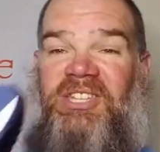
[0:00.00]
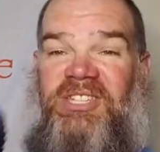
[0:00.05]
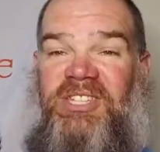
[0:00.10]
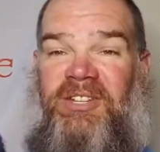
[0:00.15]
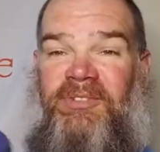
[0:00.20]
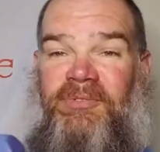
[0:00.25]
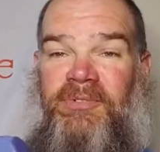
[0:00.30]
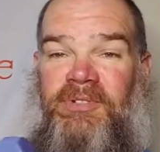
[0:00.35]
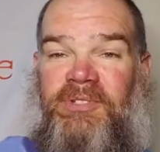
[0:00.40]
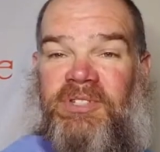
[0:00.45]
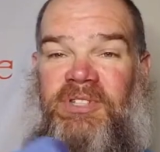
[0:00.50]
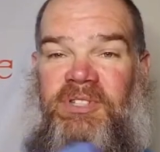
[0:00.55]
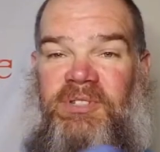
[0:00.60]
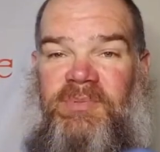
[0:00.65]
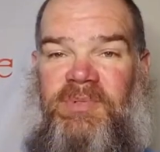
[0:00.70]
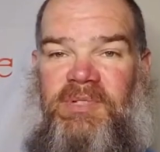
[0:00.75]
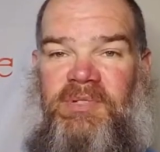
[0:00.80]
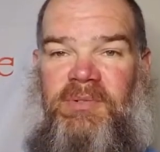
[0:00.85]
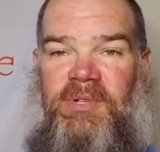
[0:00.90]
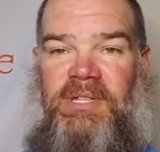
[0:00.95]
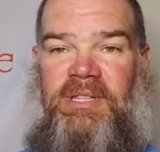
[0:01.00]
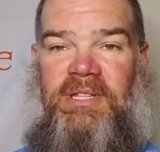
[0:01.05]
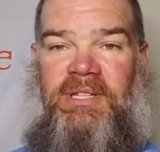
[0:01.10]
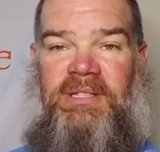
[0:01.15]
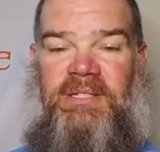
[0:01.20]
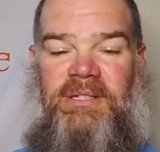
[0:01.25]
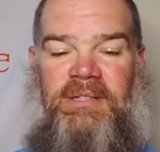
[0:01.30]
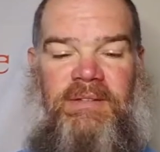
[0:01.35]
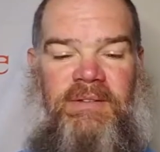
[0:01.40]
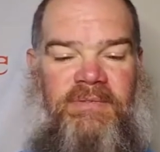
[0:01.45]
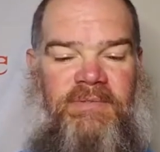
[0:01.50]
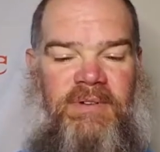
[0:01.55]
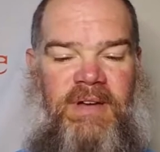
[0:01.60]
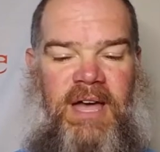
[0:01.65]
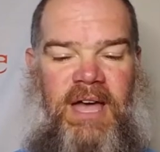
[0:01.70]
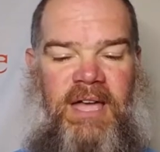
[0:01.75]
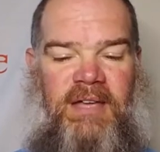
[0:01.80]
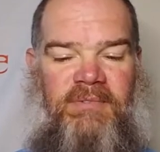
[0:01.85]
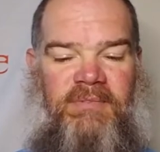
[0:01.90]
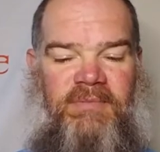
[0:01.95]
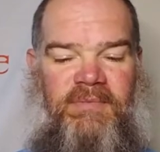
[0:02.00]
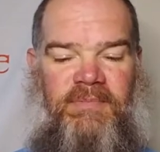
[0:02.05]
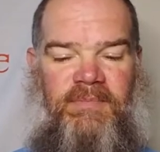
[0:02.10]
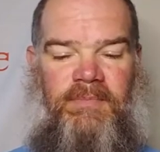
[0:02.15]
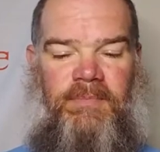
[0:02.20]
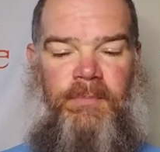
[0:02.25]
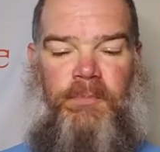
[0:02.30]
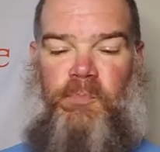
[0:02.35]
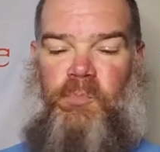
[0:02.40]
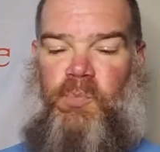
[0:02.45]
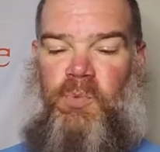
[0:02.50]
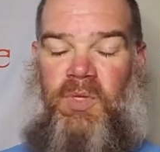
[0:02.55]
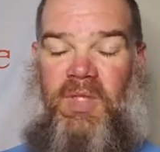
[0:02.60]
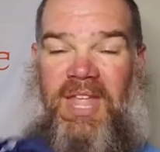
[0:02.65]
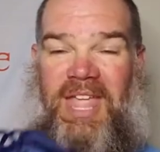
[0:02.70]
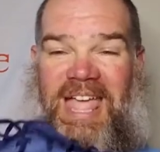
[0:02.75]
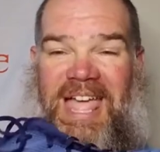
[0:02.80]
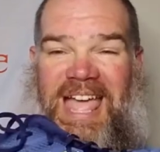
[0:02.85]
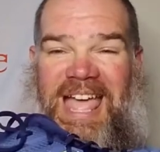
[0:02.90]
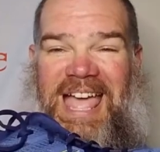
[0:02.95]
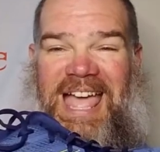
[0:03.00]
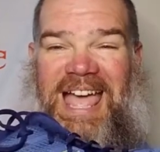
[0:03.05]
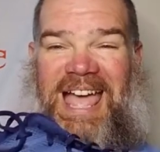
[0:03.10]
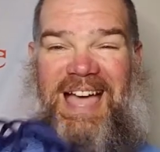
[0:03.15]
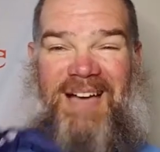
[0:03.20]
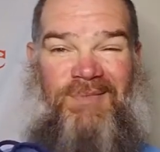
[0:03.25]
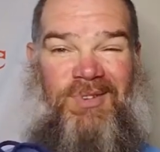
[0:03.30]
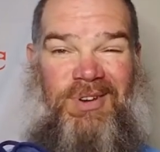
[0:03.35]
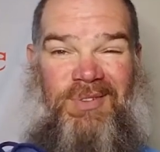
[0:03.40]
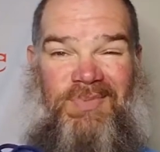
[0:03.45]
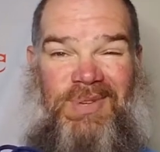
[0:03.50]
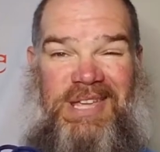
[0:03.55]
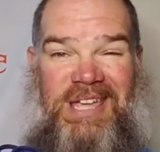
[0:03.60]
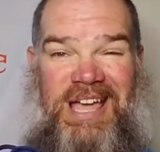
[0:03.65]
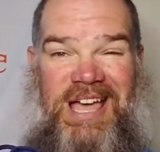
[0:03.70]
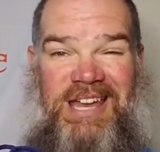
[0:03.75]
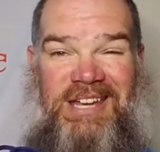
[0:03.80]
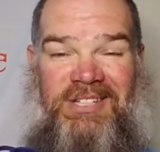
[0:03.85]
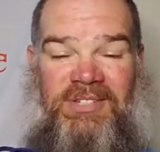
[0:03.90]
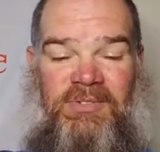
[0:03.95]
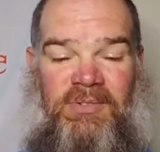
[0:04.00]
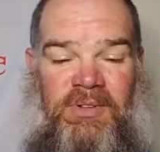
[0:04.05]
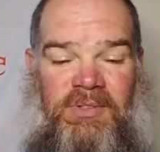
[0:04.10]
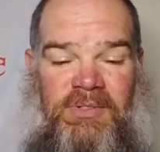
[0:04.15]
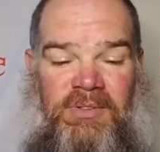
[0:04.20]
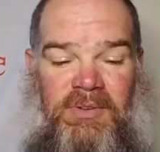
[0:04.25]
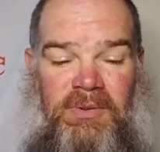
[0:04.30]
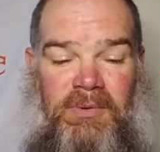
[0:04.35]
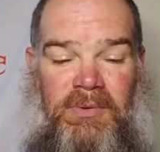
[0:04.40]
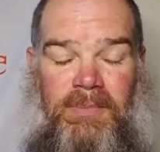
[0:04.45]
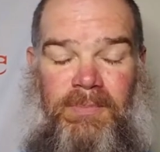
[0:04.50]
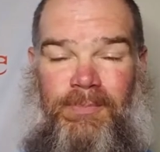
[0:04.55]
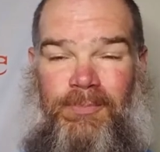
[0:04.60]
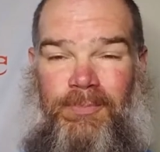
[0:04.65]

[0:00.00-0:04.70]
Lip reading: Differences between these and the 5. I'm going to be honest with you.